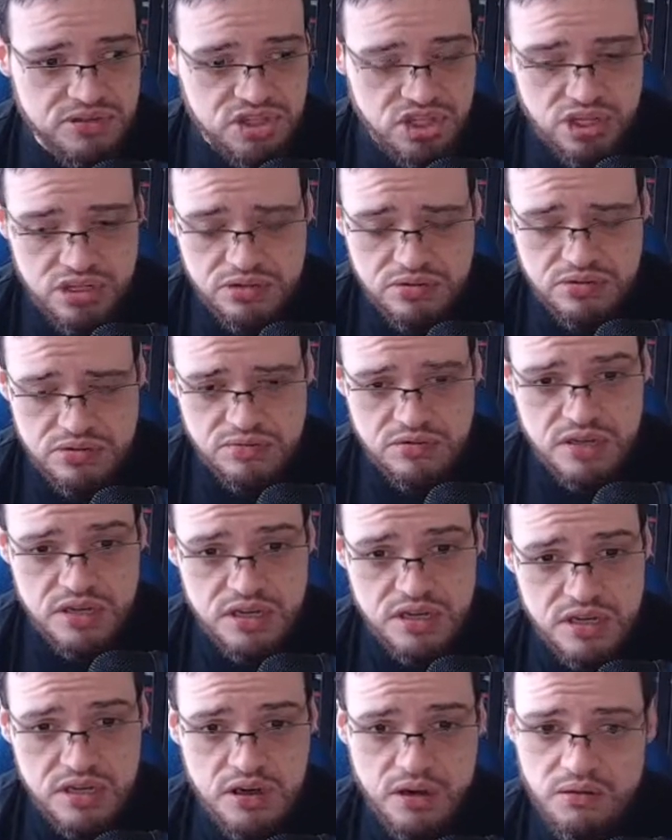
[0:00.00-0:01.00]
too!
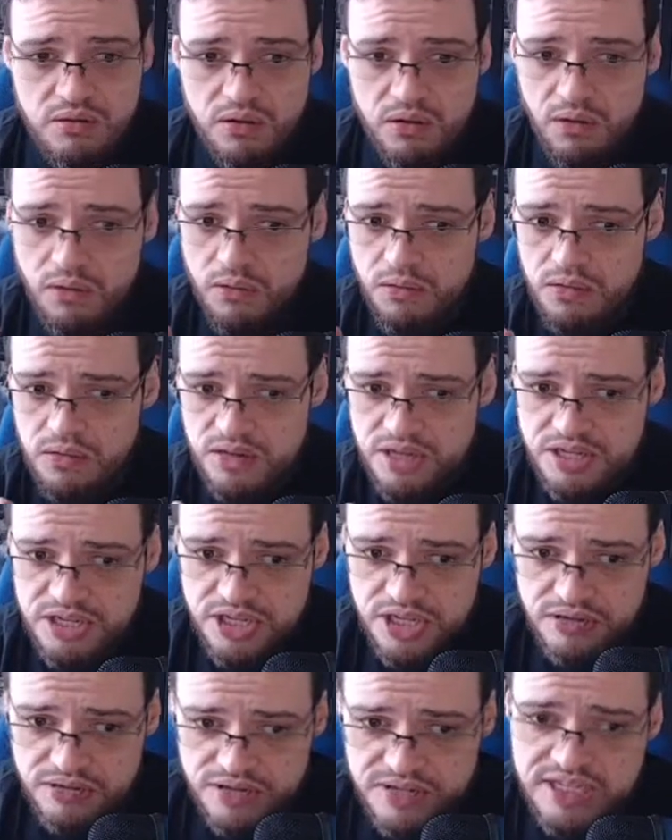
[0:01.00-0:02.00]
Only
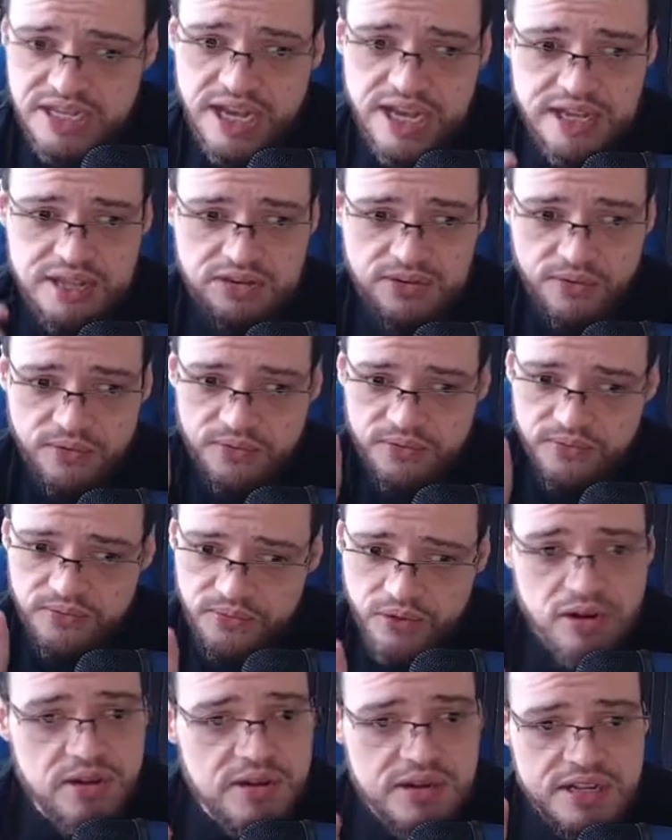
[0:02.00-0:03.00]
genocide to
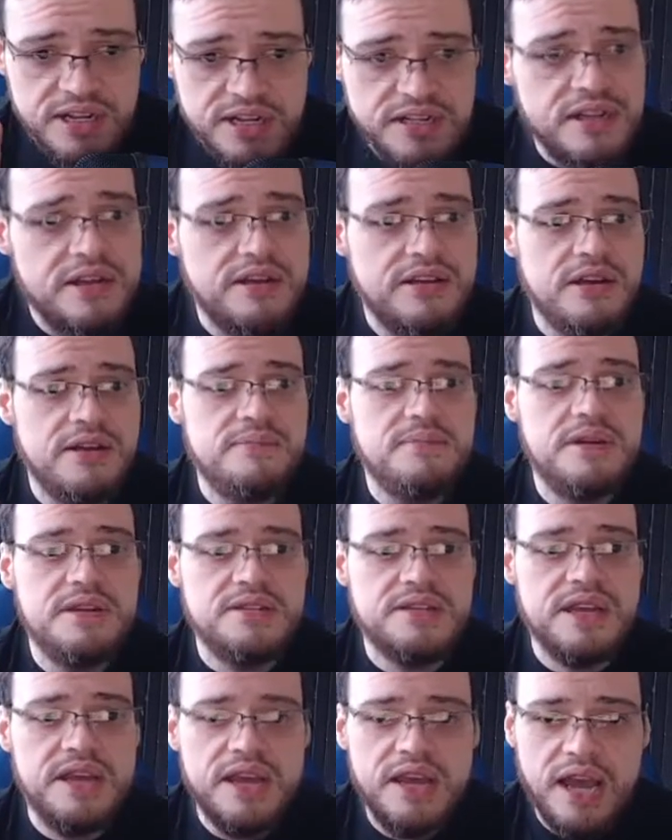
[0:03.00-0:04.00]
further the
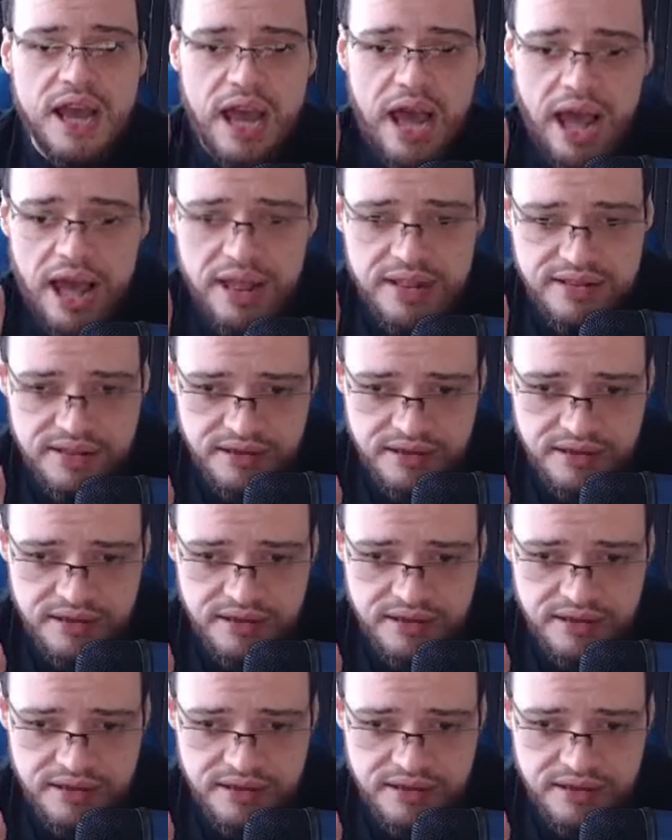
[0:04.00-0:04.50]
numbers and the